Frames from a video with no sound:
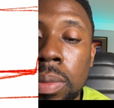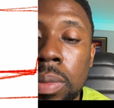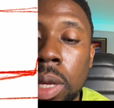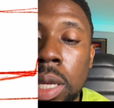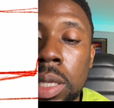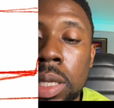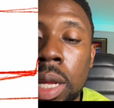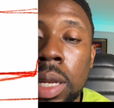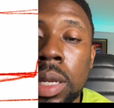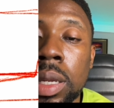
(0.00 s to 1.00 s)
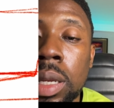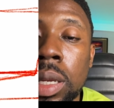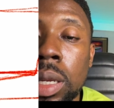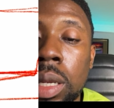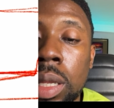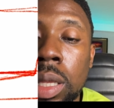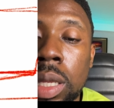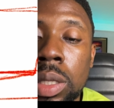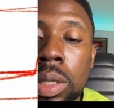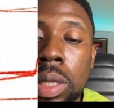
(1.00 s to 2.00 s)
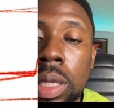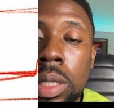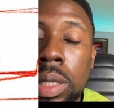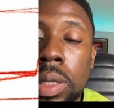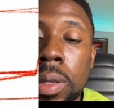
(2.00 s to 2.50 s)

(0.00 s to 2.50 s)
Can you see that? This to this.